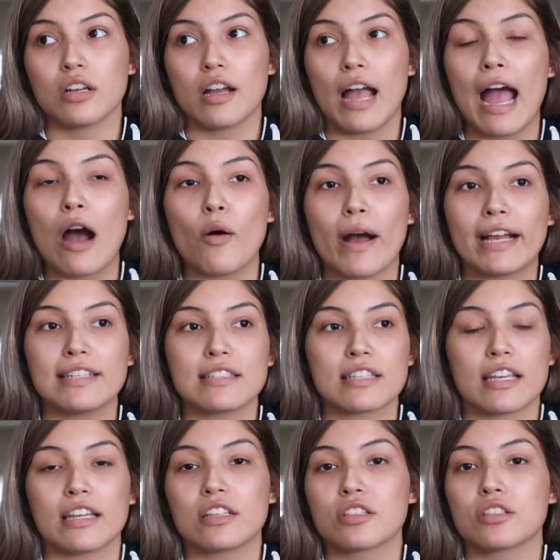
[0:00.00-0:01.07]
how I
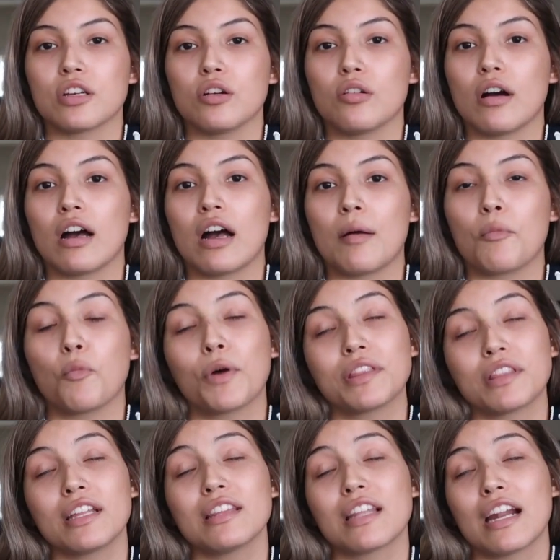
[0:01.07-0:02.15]
see it. So um,
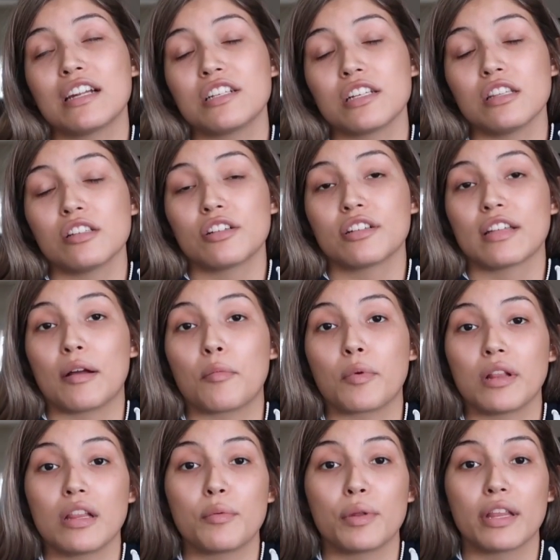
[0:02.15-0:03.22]
one thing that I did learn that
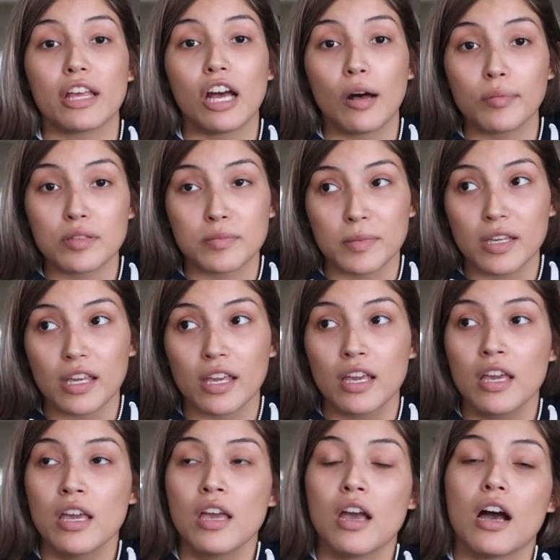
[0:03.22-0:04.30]
really, really helped me
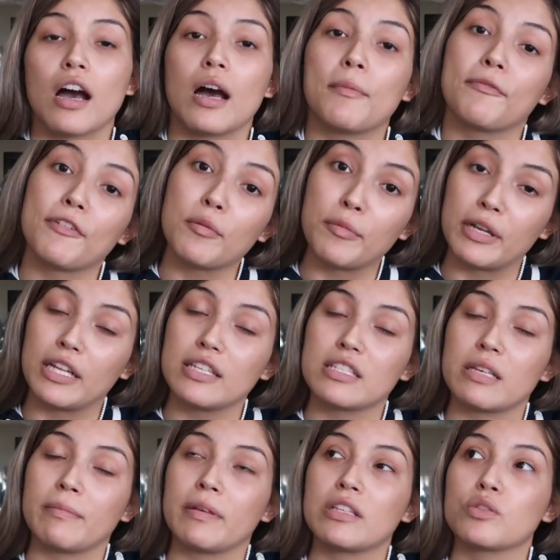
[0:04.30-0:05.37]
um, from Whitney
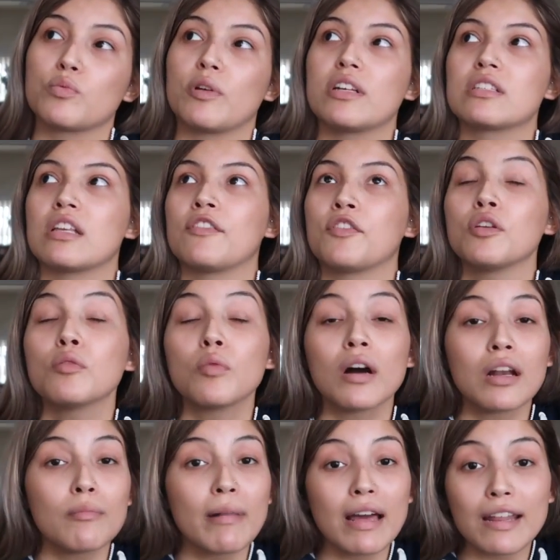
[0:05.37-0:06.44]
Simmons was if you
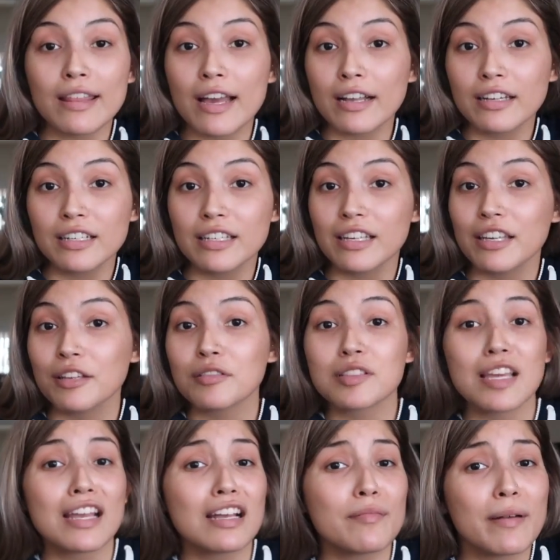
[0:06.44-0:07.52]
want a bite of that cookie, you
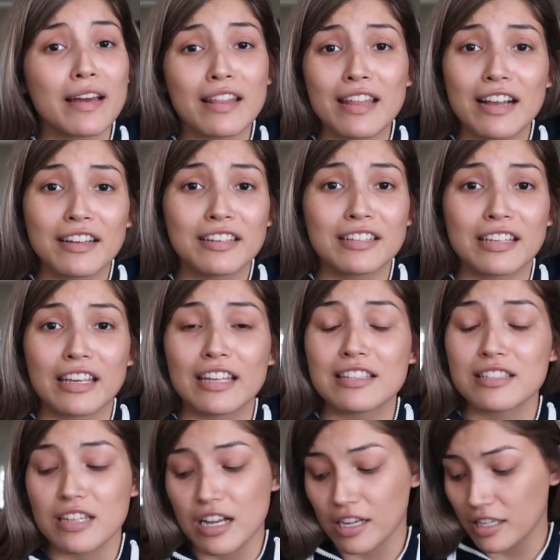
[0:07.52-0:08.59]
take a bite of that cookie.
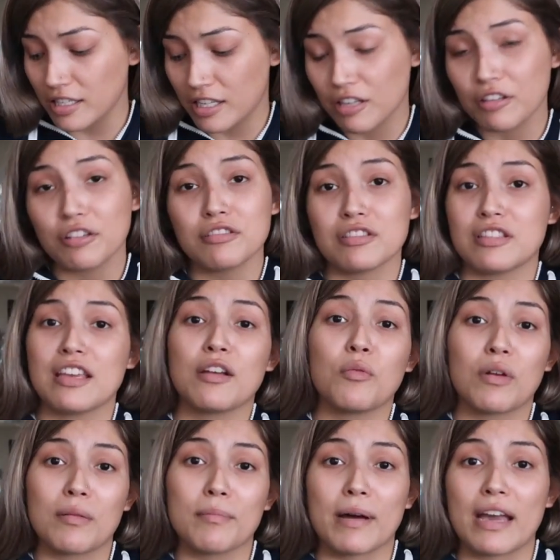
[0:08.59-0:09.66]
It's not going to kill you to take
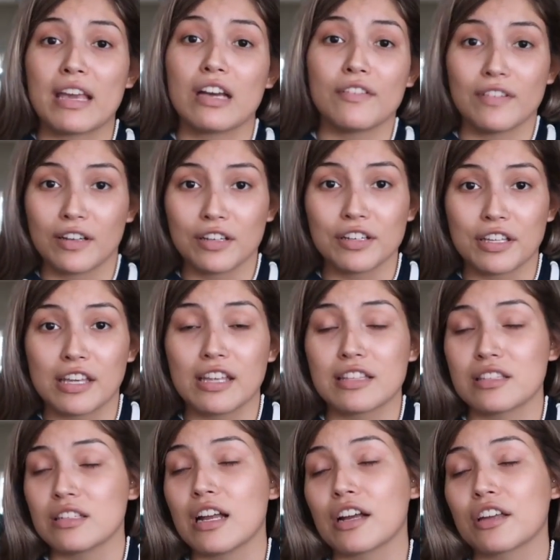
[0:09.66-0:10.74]
one bite of a cookie.
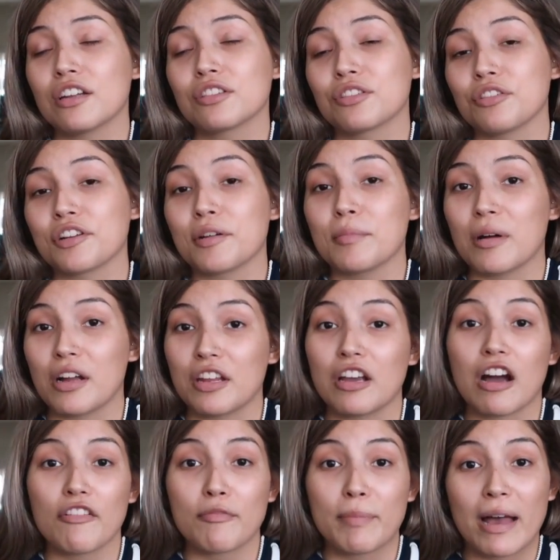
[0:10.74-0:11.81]
It's not going to throw your body
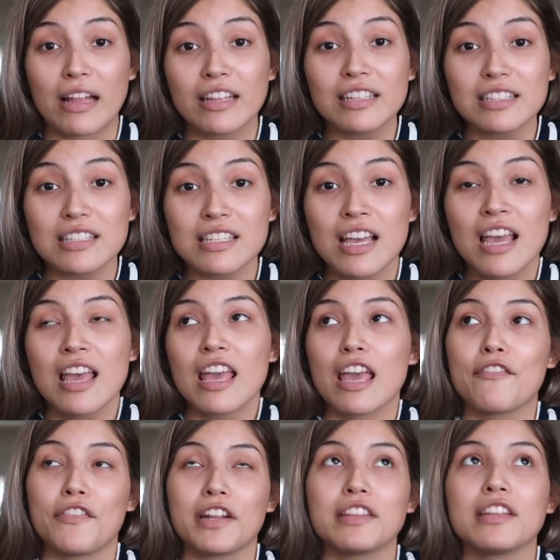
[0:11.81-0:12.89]
off balance.
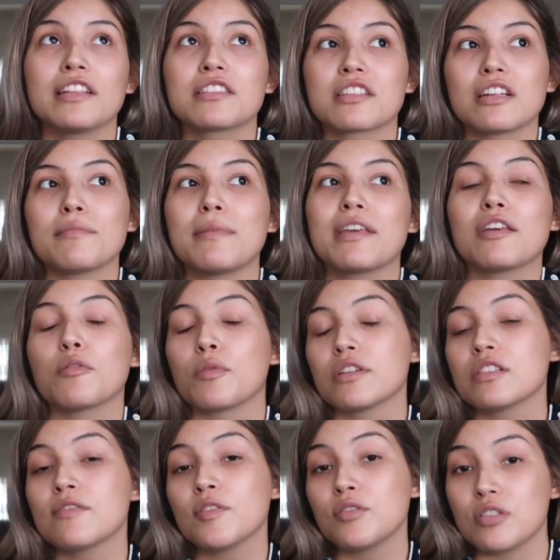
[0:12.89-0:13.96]
If anything, it's going to make it
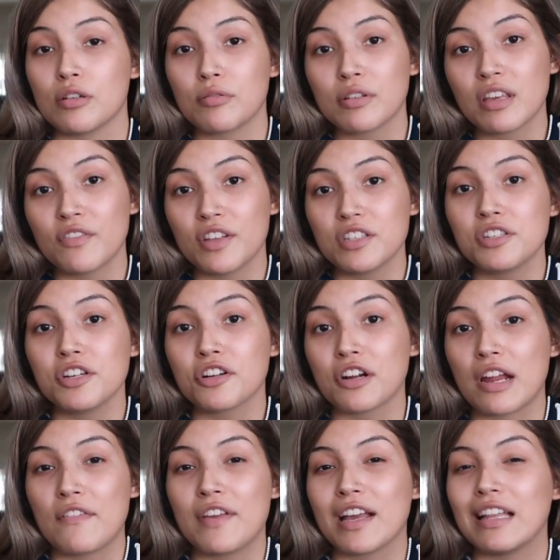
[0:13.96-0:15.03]
worse if you don't give in to your
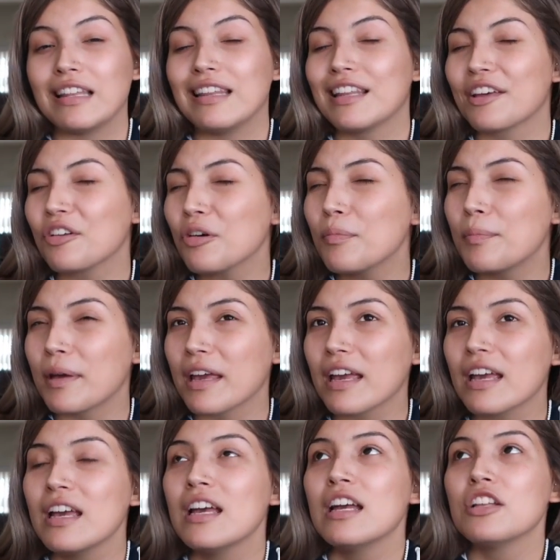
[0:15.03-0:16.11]
craving a little
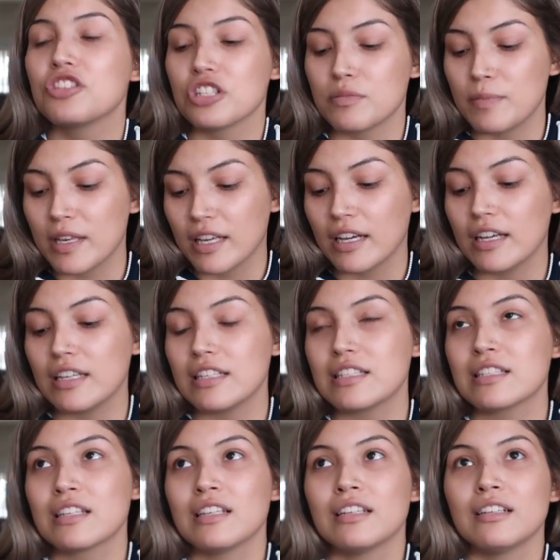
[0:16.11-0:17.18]
bit just because
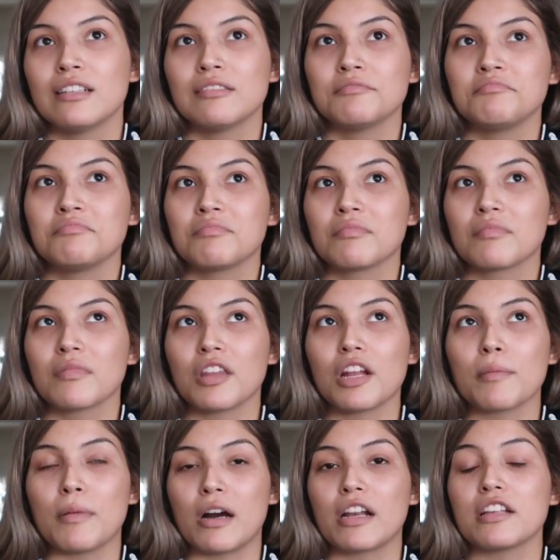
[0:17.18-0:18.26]

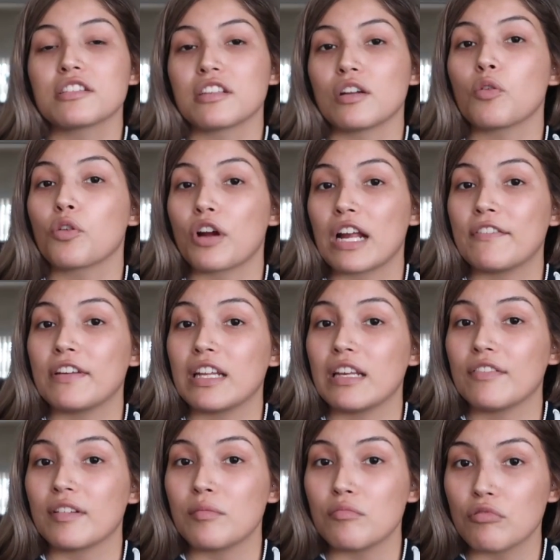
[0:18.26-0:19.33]
your body is going to crave it
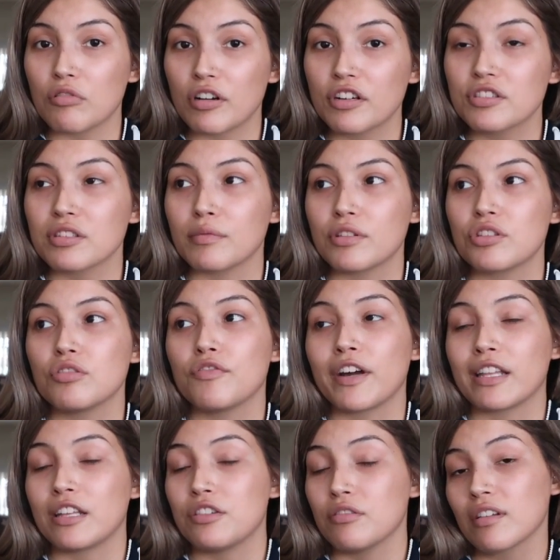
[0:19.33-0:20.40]
even more. So once you
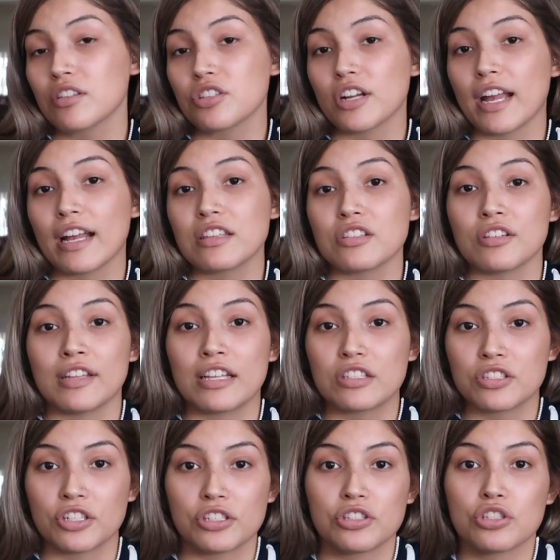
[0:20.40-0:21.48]
finally do get your hands on that
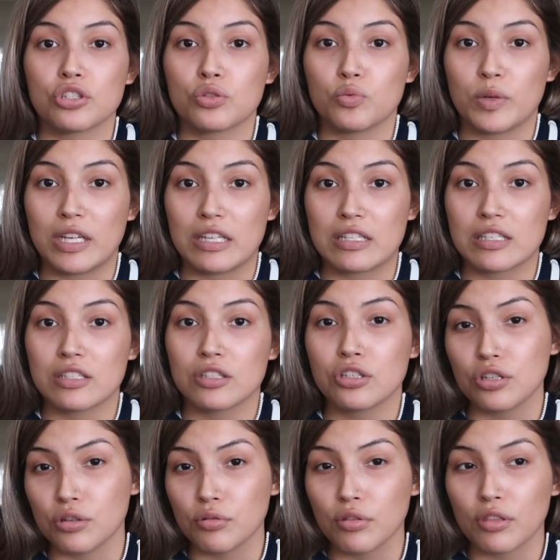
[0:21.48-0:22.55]
certain sweet
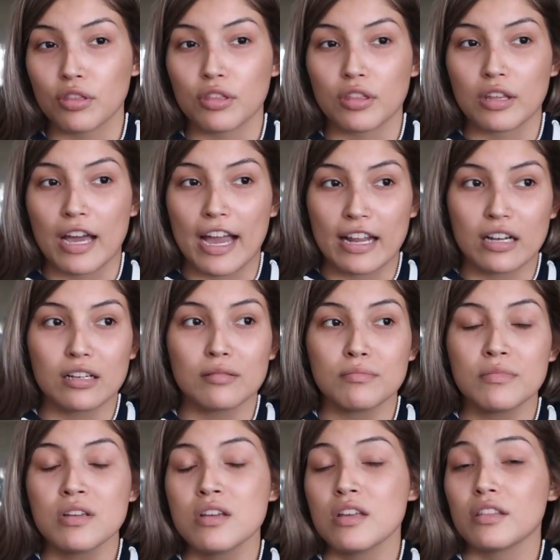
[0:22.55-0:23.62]
tooth
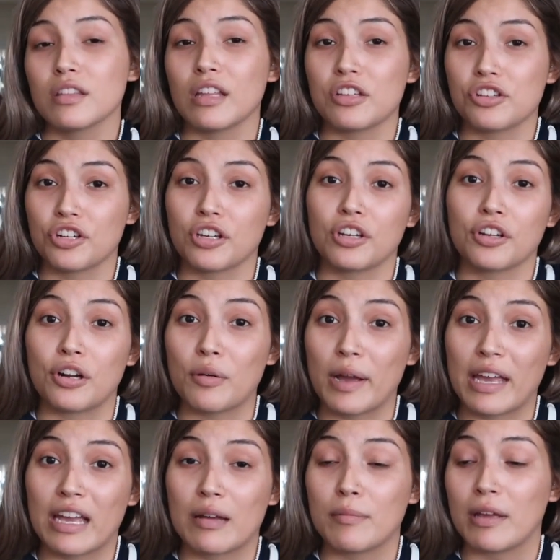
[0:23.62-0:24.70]
item, then you're going to go
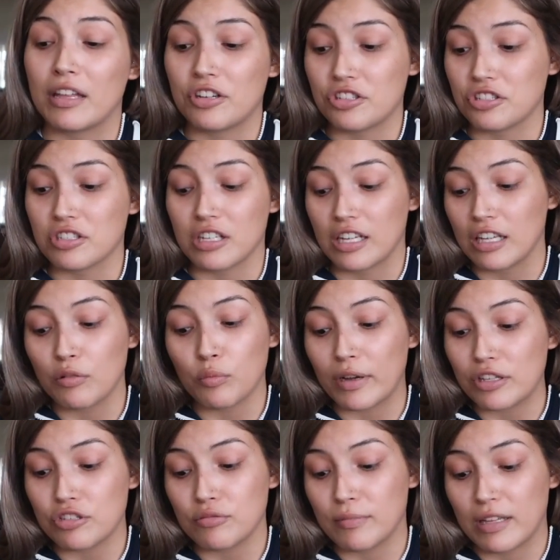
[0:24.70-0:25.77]
ham and you're just going to eat
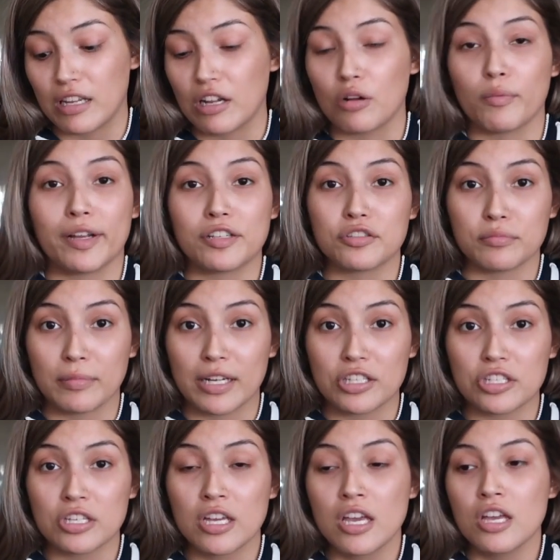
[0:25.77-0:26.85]
way too many or way too
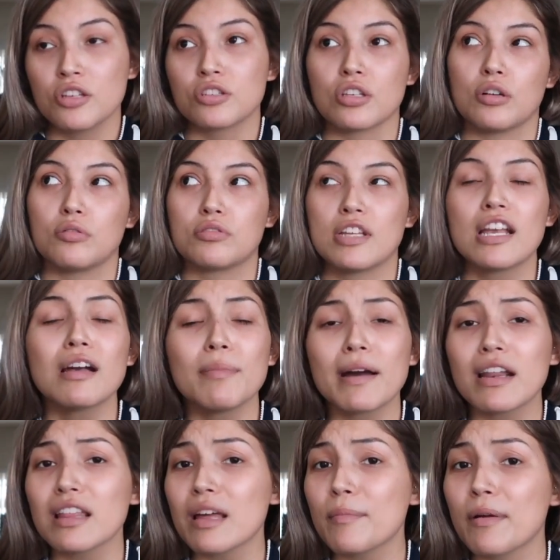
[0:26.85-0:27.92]
much. So take a
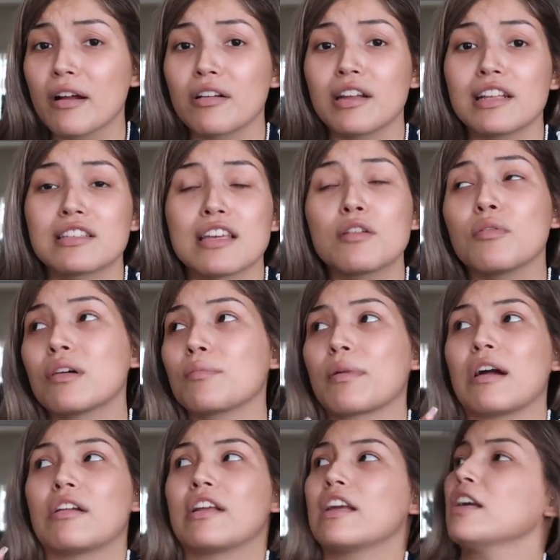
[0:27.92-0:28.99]
bite of that brownie, take one
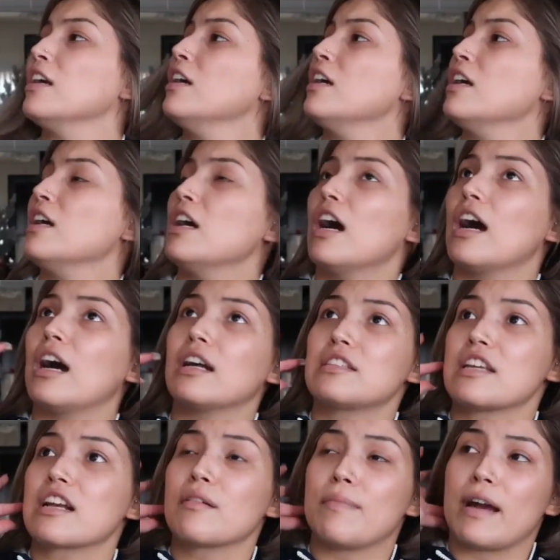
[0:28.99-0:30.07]
brownie, uh,
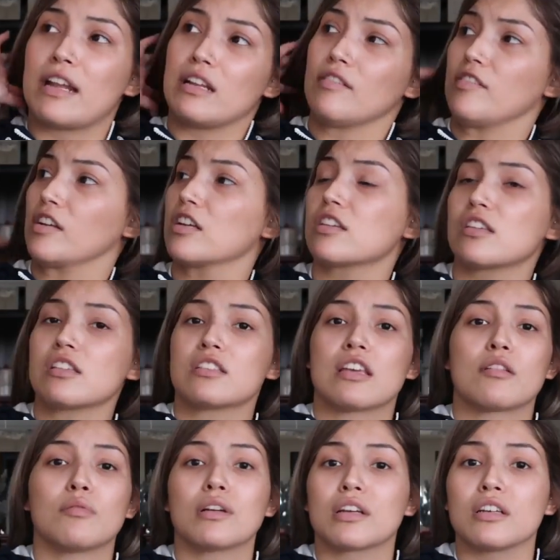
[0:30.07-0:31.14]
take a bite of the cookie,
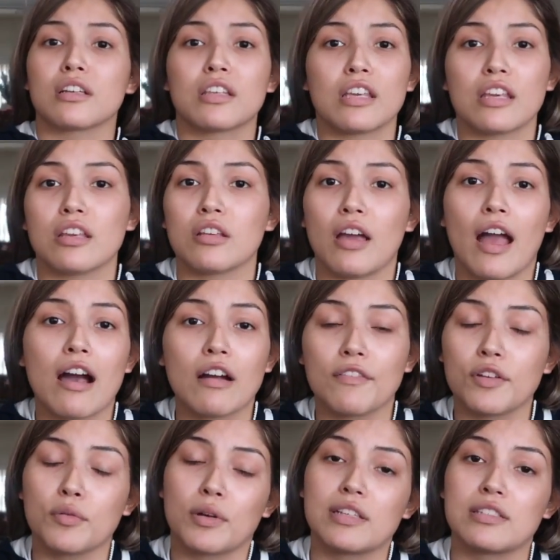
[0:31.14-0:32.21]
take one cookie,
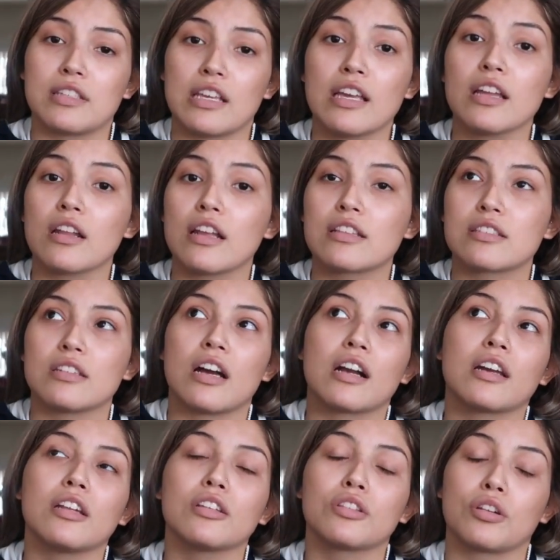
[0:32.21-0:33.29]
however you want to see it, it's
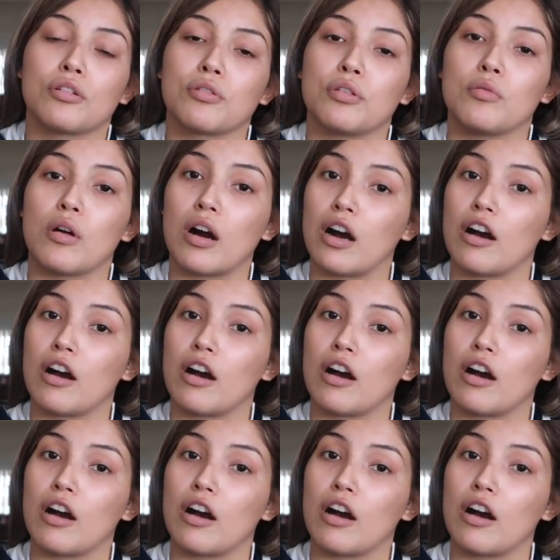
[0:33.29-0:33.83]
not going to throw you